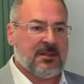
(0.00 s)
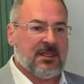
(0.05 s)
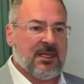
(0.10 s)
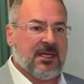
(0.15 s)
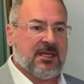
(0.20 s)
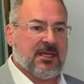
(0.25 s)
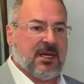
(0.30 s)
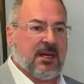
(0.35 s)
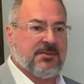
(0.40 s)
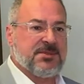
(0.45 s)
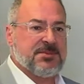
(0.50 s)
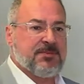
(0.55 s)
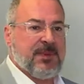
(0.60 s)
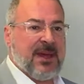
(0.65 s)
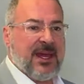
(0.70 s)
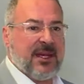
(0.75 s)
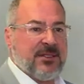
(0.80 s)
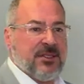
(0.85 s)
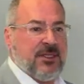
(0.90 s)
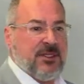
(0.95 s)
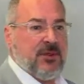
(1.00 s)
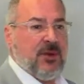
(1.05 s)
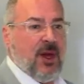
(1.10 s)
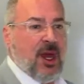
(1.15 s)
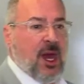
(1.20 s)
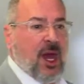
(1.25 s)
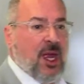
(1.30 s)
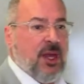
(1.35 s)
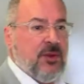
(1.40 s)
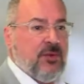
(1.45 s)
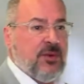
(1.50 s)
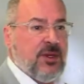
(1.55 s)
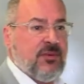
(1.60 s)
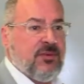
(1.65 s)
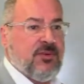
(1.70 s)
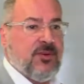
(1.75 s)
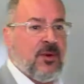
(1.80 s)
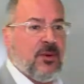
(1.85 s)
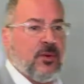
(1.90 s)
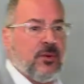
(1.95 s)
it comes back to you
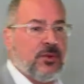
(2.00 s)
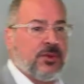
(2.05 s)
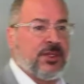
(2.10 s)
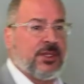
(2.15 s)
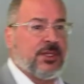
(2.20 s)
100-fold.